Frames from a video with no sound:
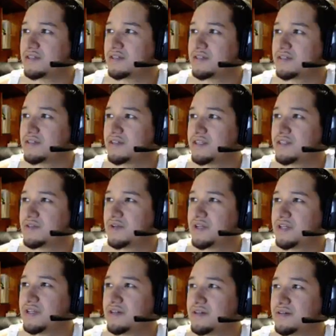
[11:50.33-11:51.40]
This right
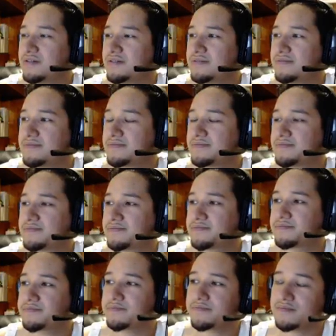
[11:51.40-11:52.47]
here.
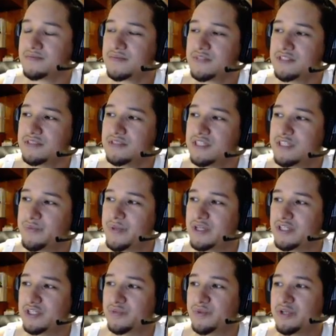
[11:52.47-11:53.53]
This build
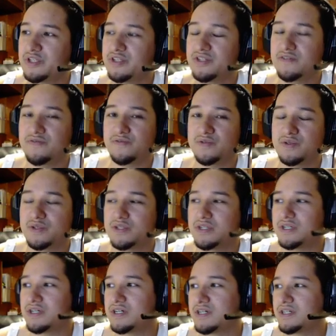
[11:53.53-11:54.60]
is pretty good for
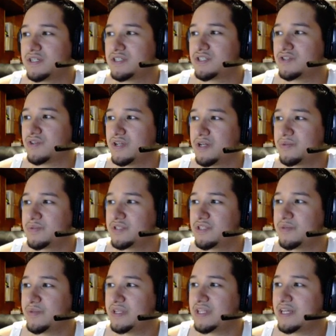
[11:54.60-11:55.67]
a straight up
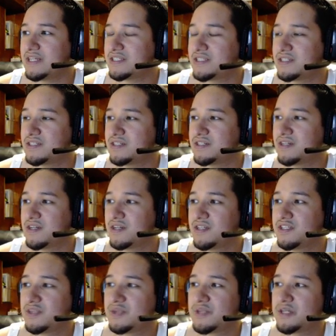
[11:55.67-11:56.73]
CB Lancer,
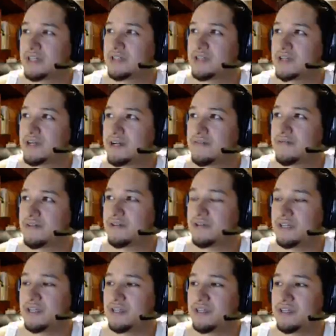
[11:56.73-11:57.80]
just because you have your
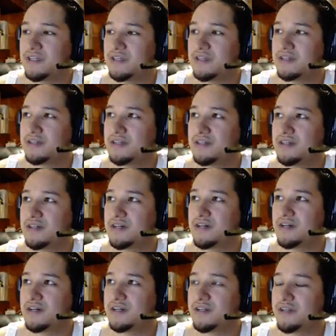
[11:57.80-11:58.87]
EE,
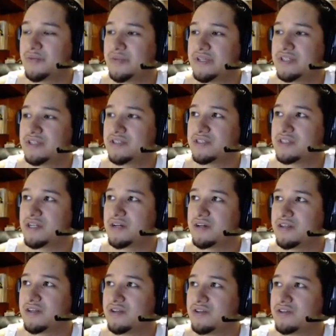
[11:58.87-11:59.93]
your Beastial Shout, and
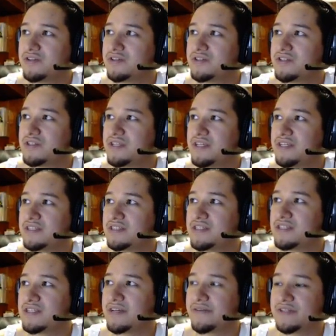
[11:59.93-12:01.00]
then your Stings and
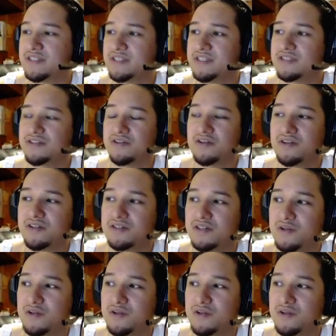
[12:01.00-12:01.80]
Savage Stings are on low